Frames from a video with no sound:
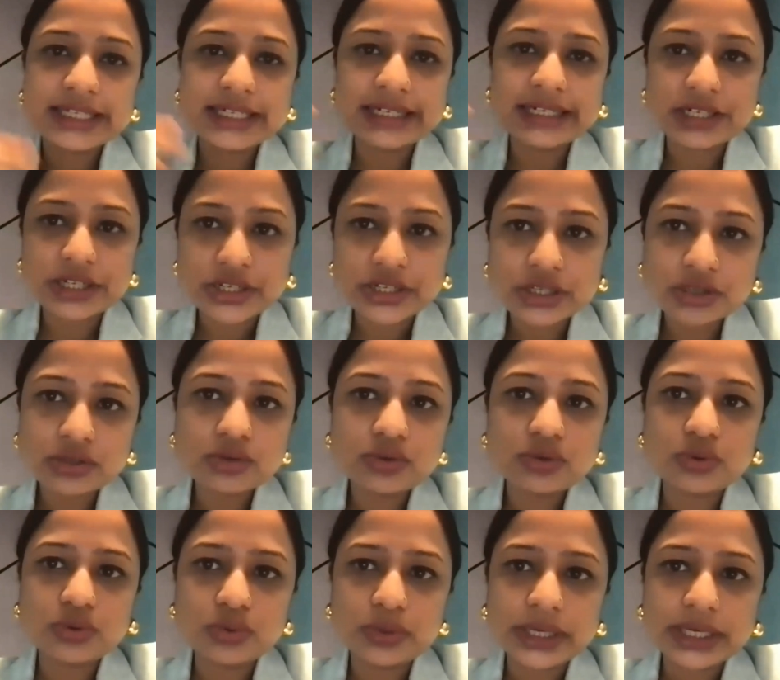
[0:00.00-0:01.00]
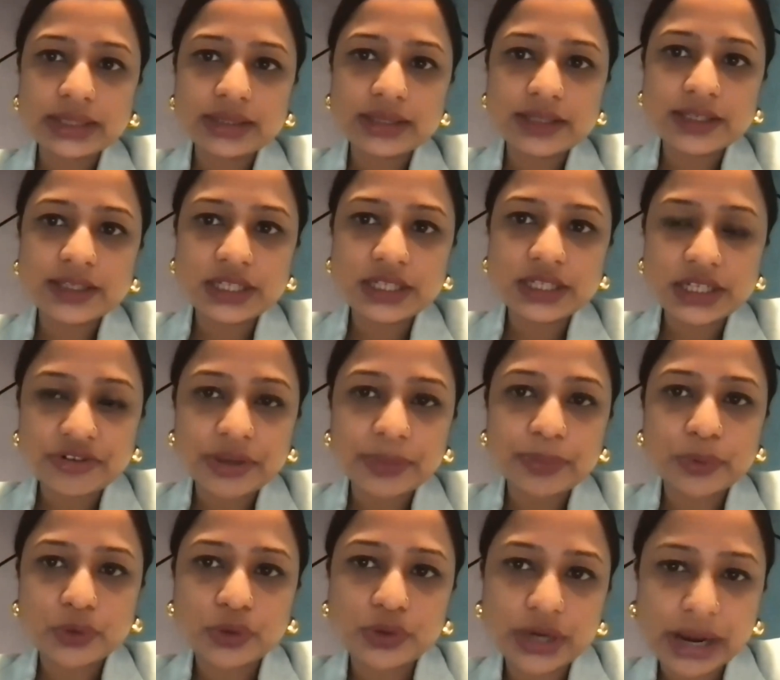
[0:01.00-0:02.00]
in addition to doing this degree
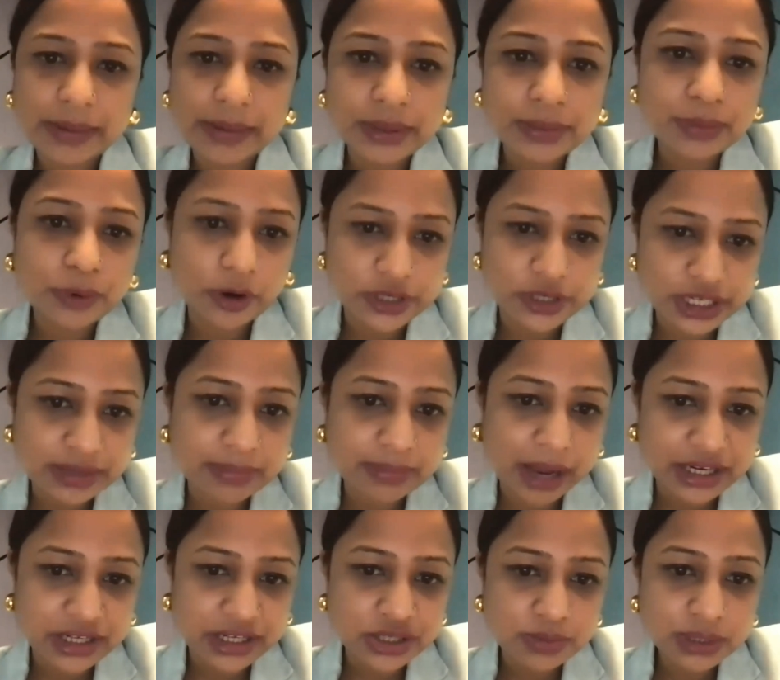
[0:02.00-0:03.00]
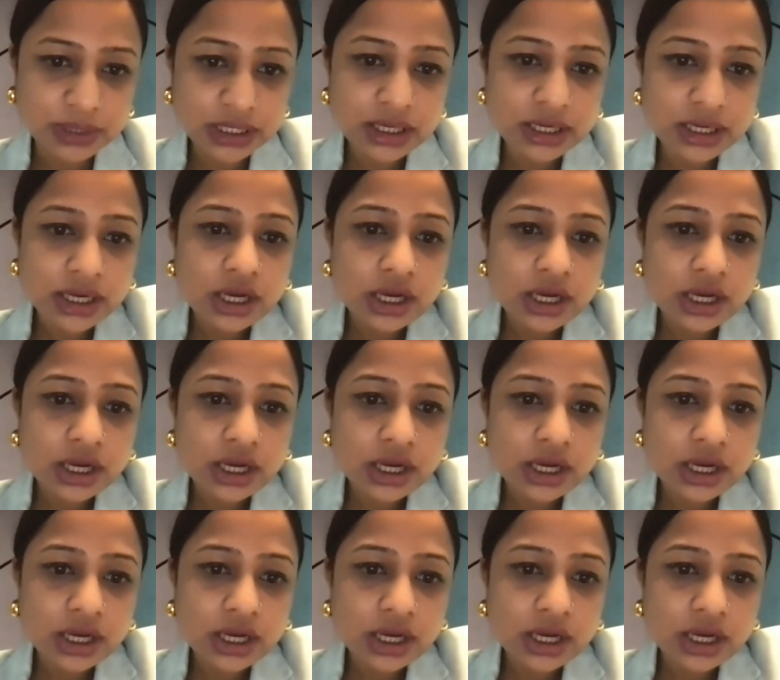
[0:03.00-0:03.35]
program in project management,